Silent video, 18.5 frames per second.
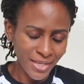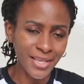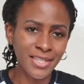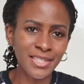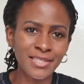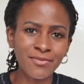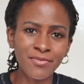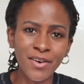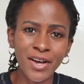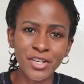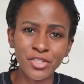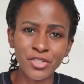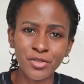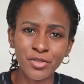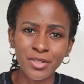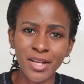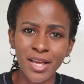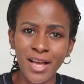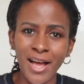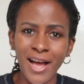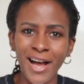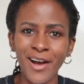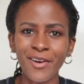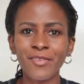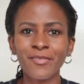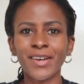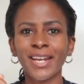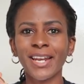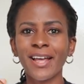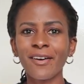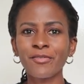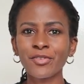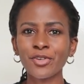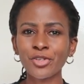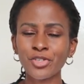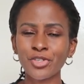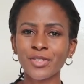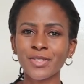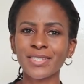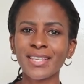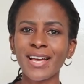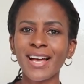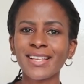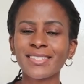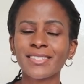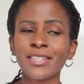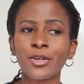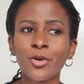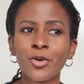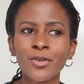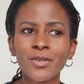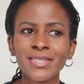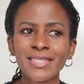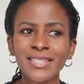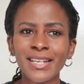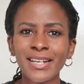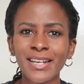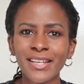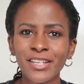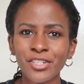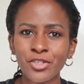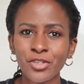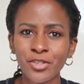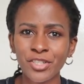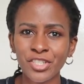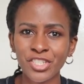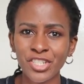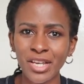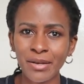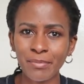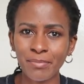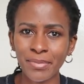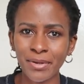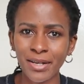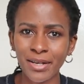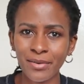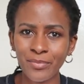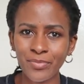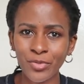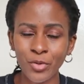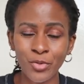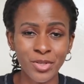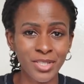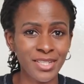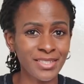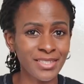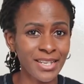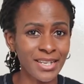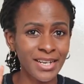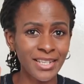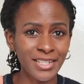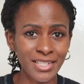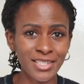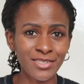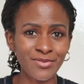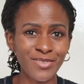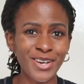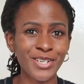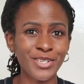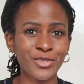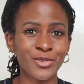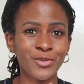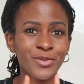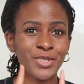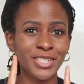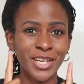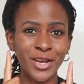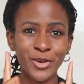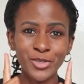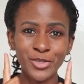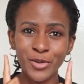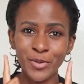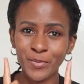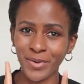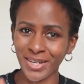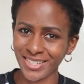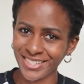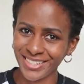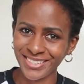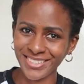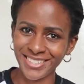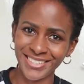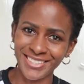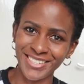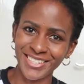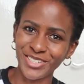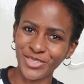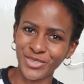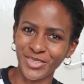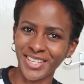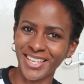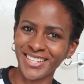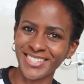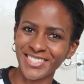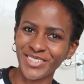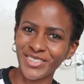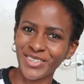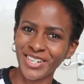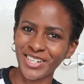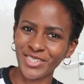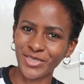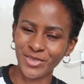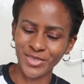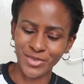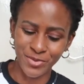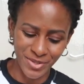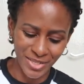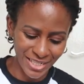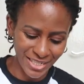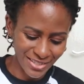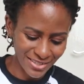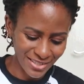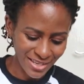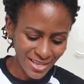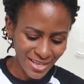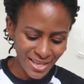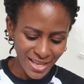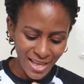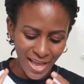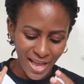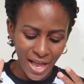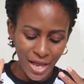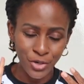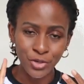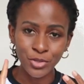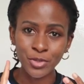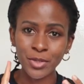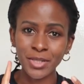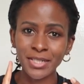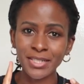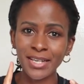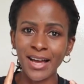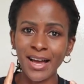kids version. However, Love Notions has the Constellation jumper, which is the ladies version, which I also patent tested 2 years ago when it was released. And also